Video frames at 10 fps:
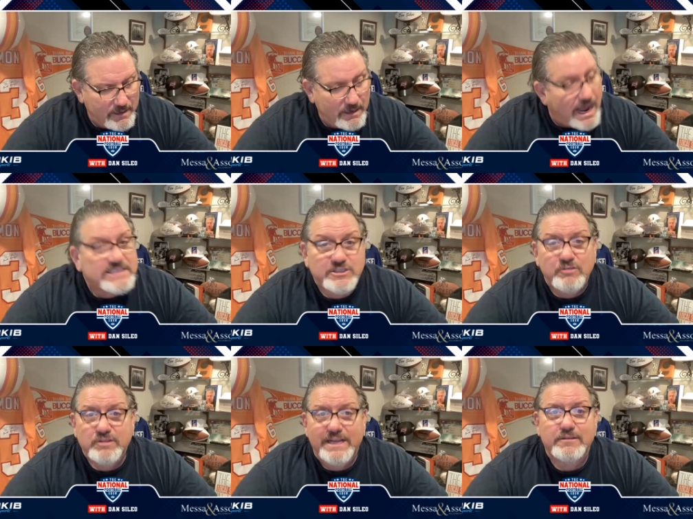I
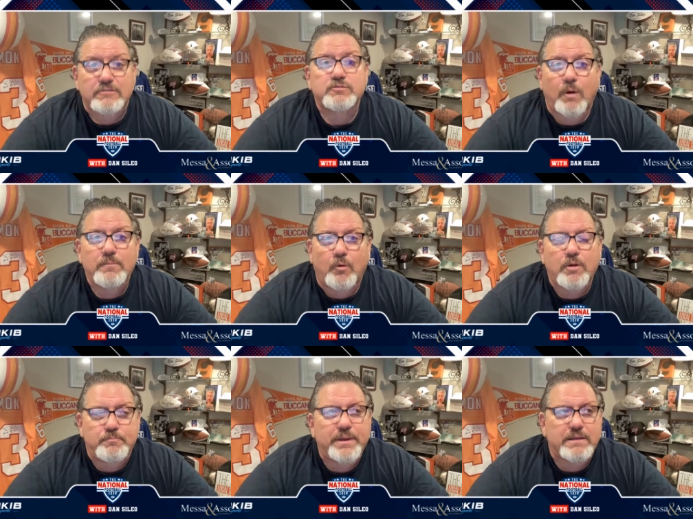still think there's one more
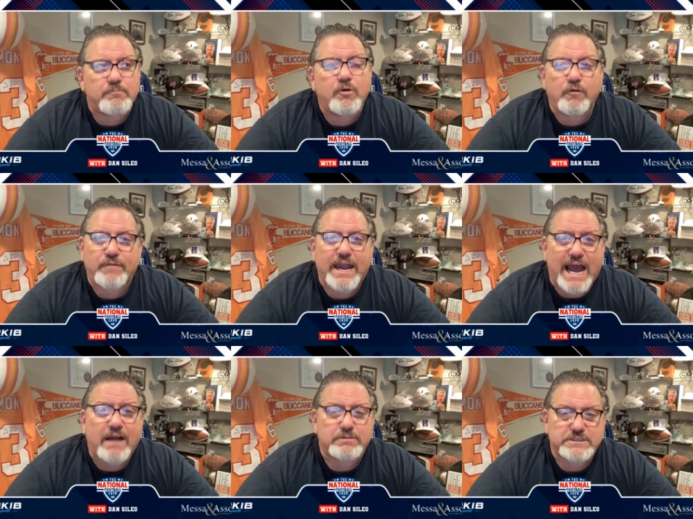big move that
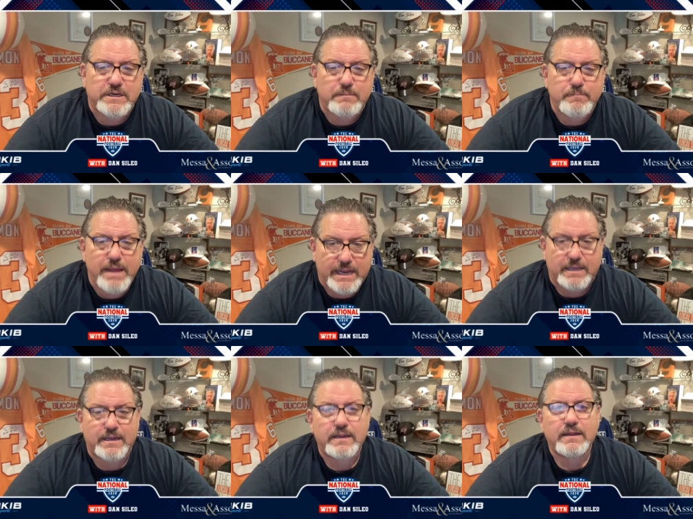Howie's gonna make.